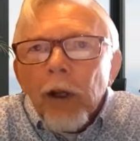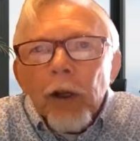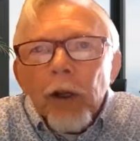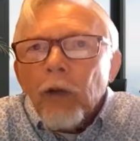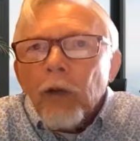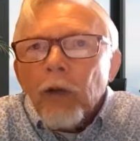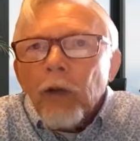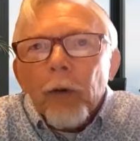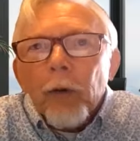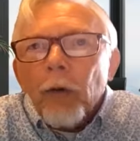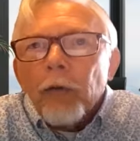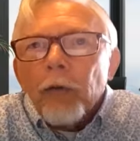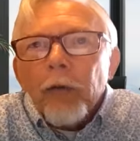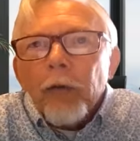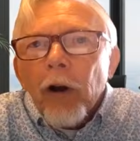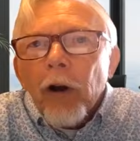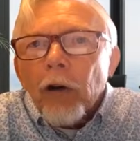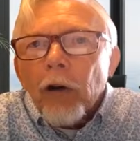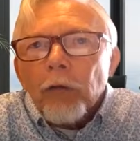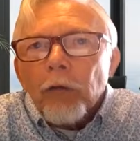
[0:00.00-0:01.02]
LinkedIn
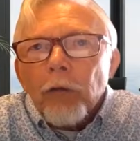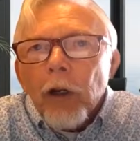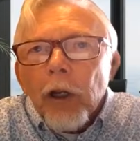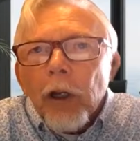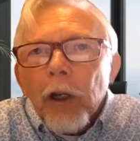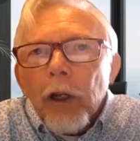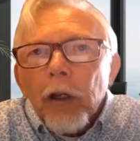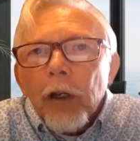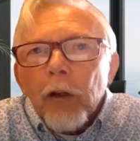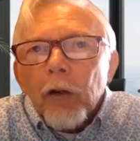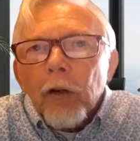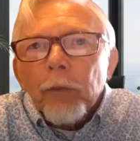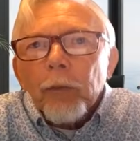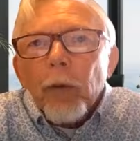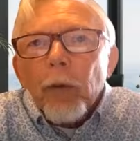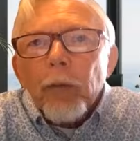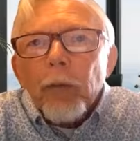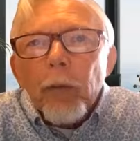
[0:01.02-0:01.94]
profile really is